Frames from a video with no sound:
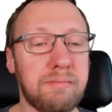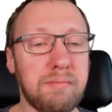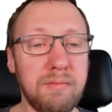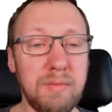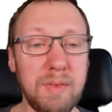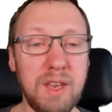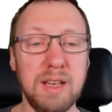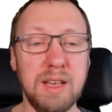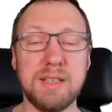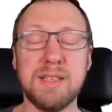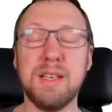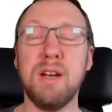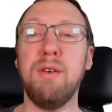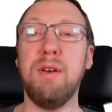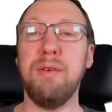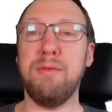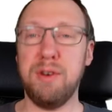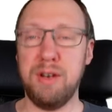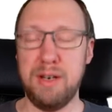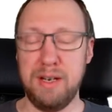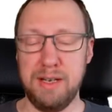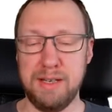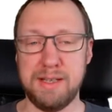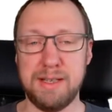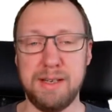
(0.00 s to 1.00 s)
Sorry for
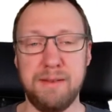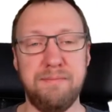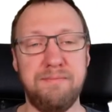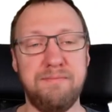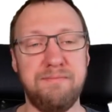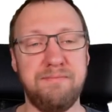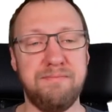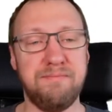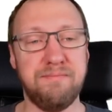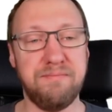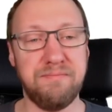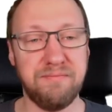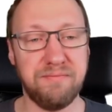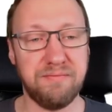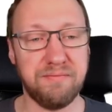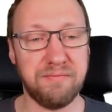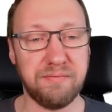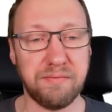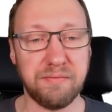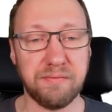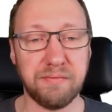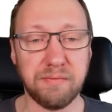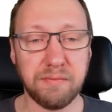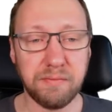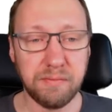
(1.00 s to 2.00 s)
this.
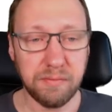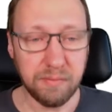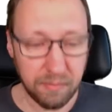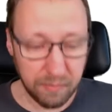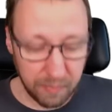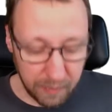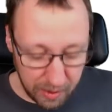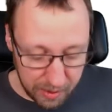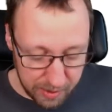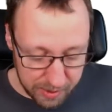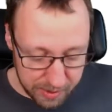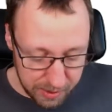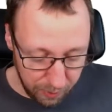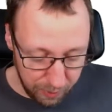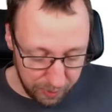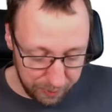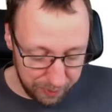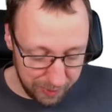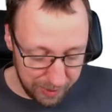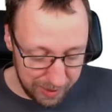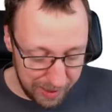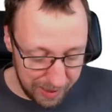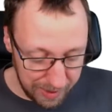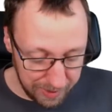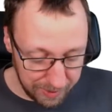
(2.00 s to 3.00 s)
So if we
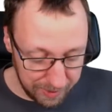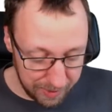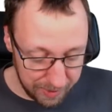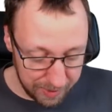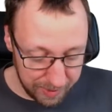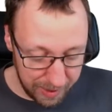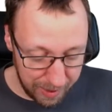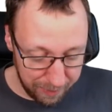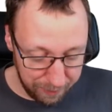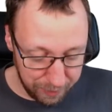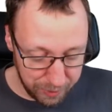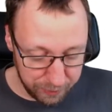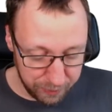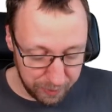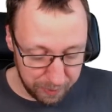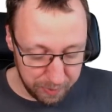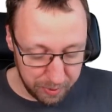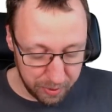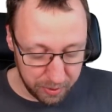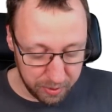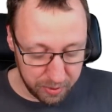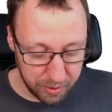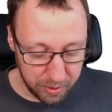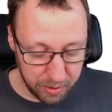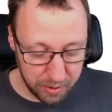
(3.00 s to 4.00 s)
let the average variable
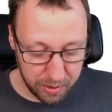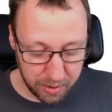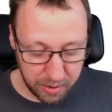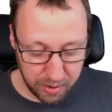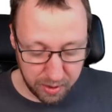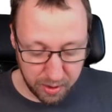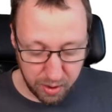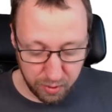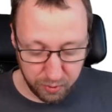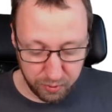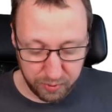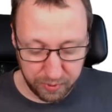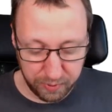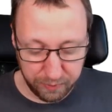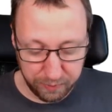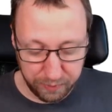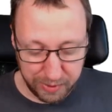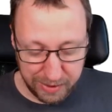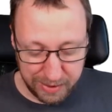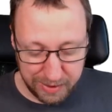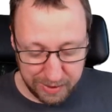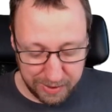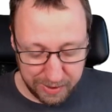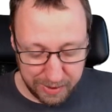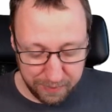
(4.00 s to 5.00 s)
node go to
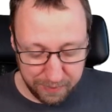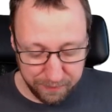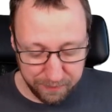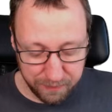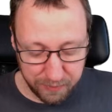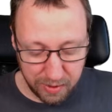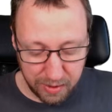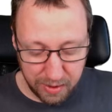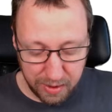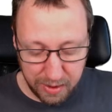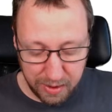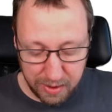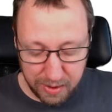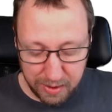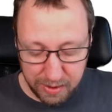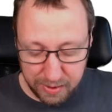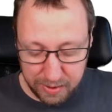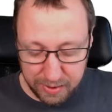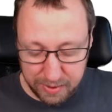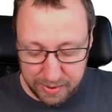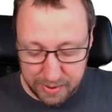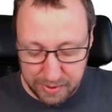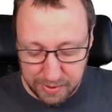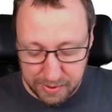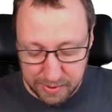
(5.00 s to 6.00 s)
infinity,
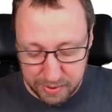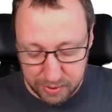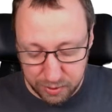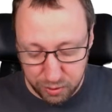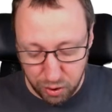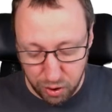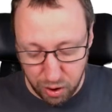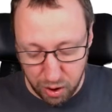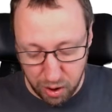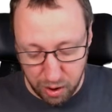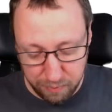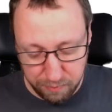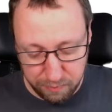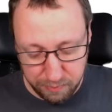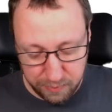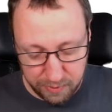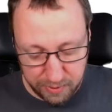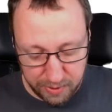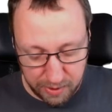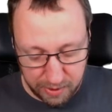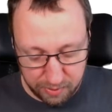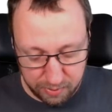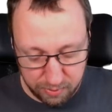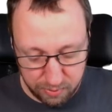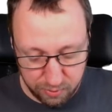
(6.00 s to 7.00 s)
this term
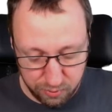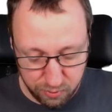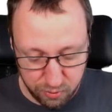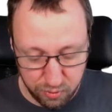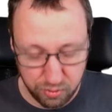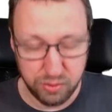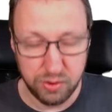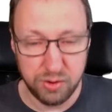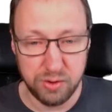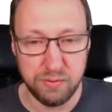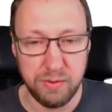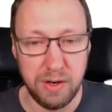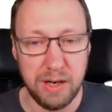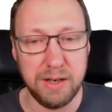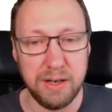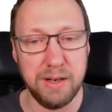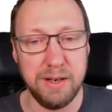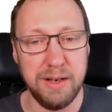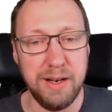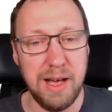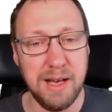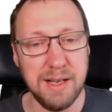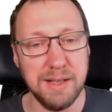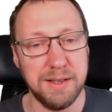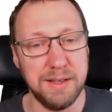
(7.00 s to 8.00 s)
that looks rather
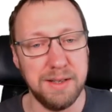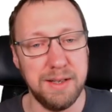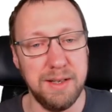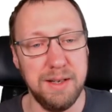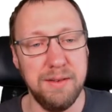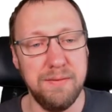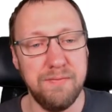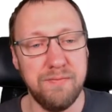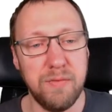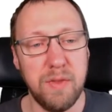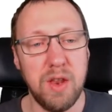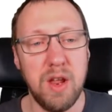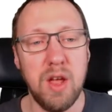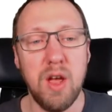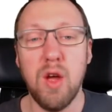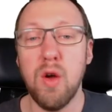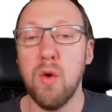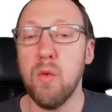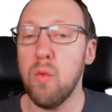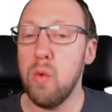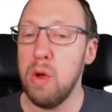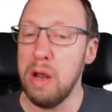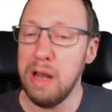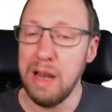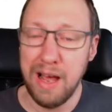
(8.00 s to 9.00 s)
nasty
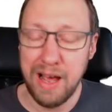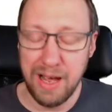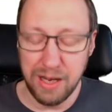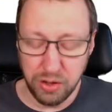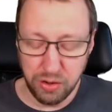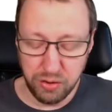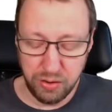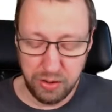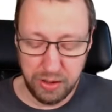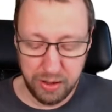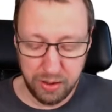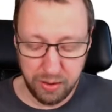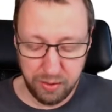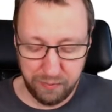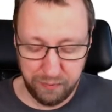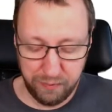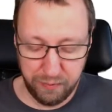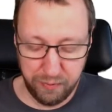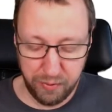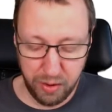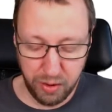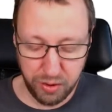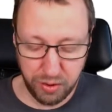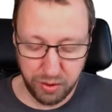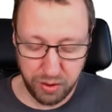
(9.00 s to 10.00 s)
will actually
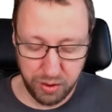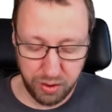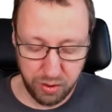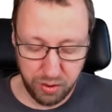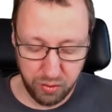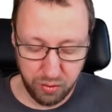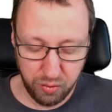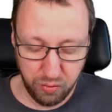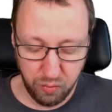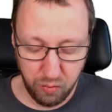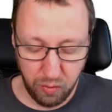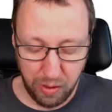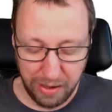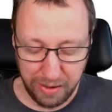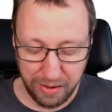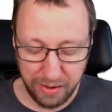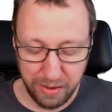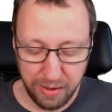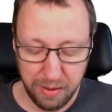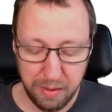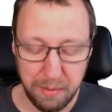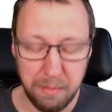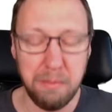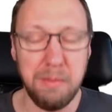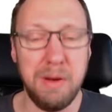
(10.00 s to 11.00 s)
converge to
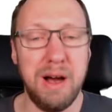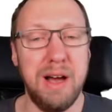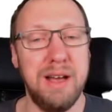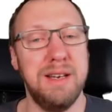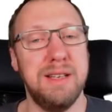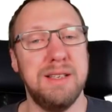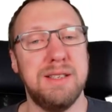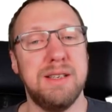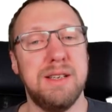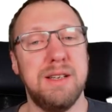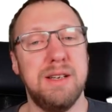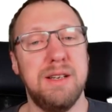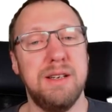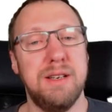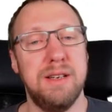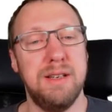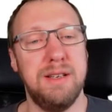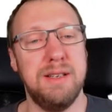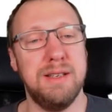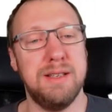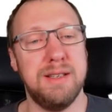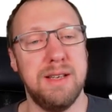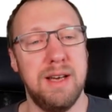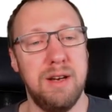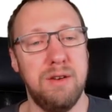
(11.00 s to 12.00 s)
1 minus the
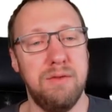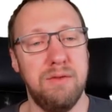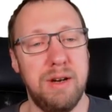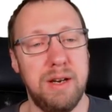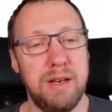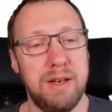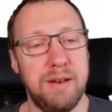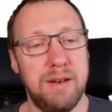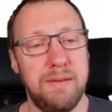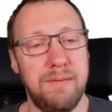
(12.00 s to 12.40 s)
design rate.